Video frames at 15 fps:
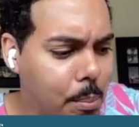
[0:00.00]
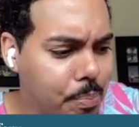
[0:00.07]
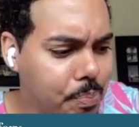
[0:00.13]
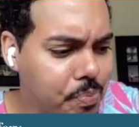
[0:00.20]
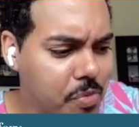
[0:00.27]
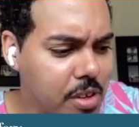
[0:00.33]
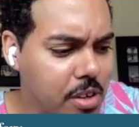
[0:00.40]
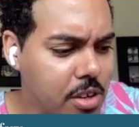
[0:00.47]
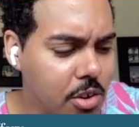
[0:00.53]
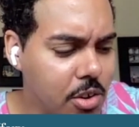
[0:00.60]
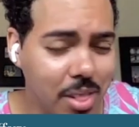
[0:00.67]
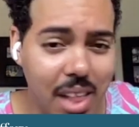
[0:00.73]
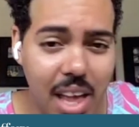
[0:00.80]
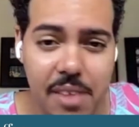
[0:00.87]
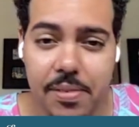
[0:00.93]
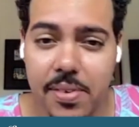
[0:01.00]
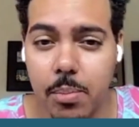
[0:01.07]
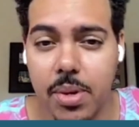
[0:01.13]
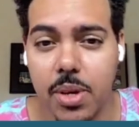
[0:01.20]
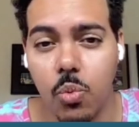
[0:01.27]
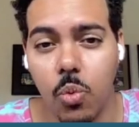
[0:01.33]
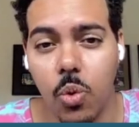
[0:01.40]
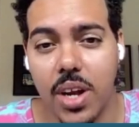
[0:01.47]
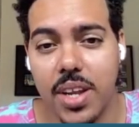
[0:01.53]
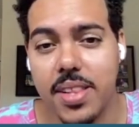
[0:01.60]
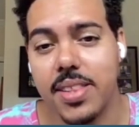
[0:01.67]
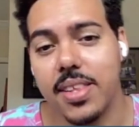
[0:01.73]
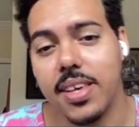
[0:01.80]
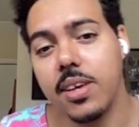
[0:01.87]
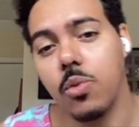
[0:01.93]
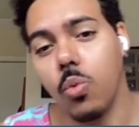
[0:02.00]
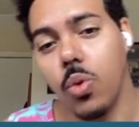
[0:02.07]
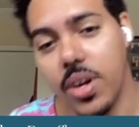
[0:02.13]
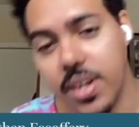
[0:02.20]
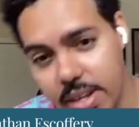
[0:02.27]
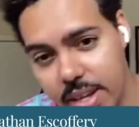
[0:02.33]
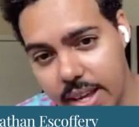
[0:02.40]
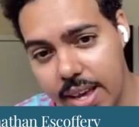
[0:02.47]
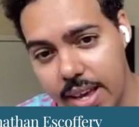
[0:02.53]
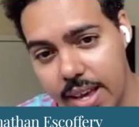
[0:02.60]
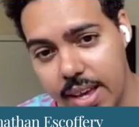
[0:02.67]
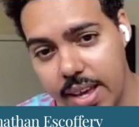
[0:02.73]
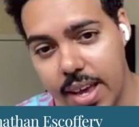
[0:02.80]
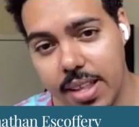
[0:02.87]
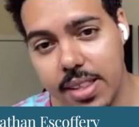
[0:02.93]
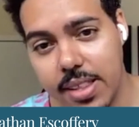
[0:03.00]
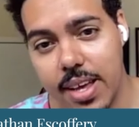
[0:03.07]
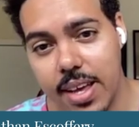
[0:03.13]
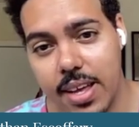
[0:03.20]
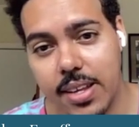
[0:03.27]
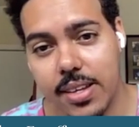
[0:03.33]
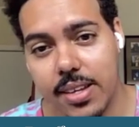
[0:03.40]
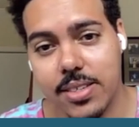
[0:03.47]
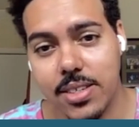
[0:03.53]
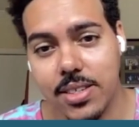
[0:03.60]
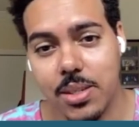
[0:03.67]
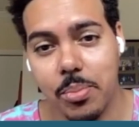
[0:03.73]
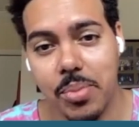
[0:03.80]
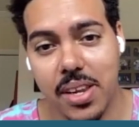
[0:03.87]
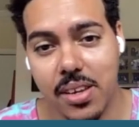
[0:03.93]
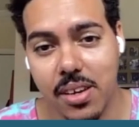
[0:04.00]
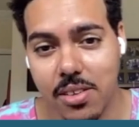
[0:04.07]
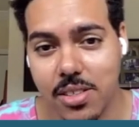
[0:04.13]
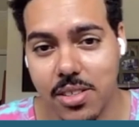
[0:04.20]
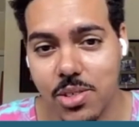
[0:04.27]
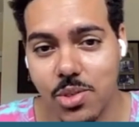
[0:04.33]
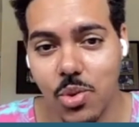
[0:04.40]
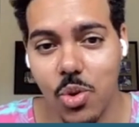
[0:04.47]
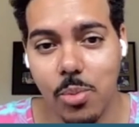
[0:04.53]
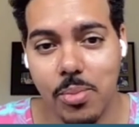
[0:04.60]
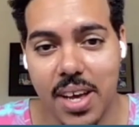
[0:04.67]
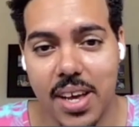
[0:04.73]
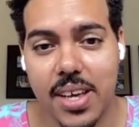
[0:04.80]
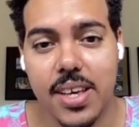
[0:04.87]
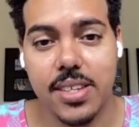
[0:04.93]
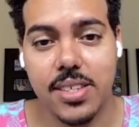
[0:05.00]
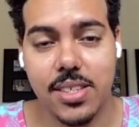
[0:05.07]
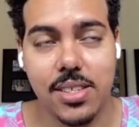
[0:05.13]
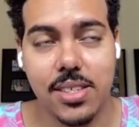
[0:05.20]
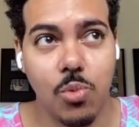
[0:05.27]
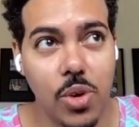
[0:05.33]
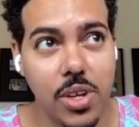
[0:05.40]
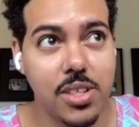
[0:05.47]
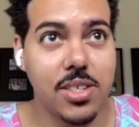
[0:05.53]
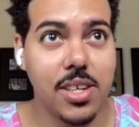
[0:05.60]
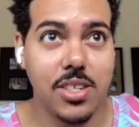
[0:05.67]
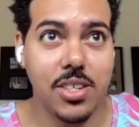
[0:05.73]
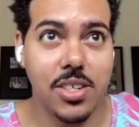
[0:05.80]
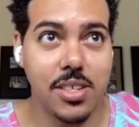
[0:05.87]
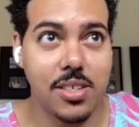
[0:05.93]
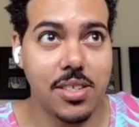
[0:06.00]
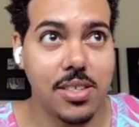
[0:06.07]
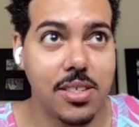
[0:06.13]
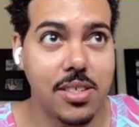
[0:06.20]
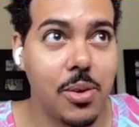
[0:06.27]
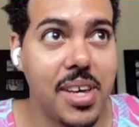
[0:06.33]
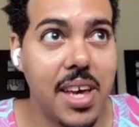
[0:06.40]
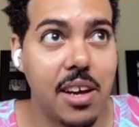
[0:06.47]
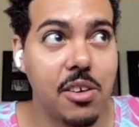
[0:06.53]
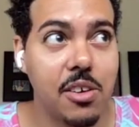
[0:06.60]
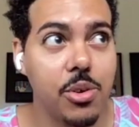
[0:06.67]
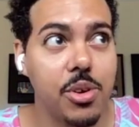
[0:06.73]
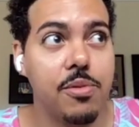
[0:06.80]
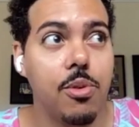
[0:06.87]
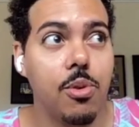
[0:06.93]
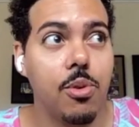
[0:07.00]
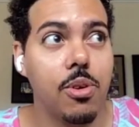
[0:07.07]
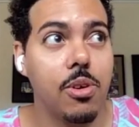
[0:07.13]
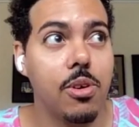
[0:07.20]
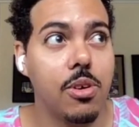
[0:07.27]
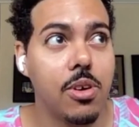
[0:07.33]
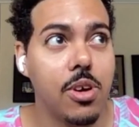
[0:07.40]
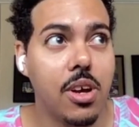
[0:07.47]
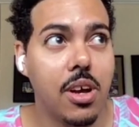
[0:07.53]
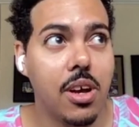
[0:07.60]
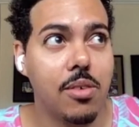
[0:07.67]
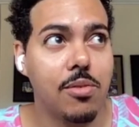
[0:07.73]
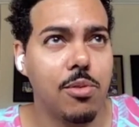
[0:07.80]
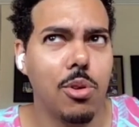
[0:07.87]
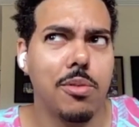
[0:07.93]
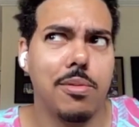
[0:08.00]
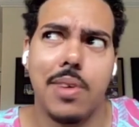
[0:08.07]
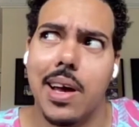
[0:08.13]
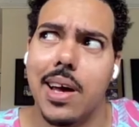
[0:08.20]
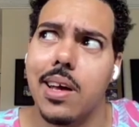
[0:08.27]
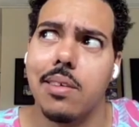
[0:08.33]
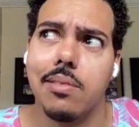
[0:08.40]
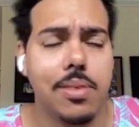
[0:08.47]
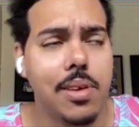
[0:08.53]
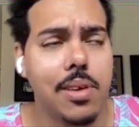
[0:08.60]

your life can be one thing one day, and then just depending on the storm that hits, one such as a category 4 or 5,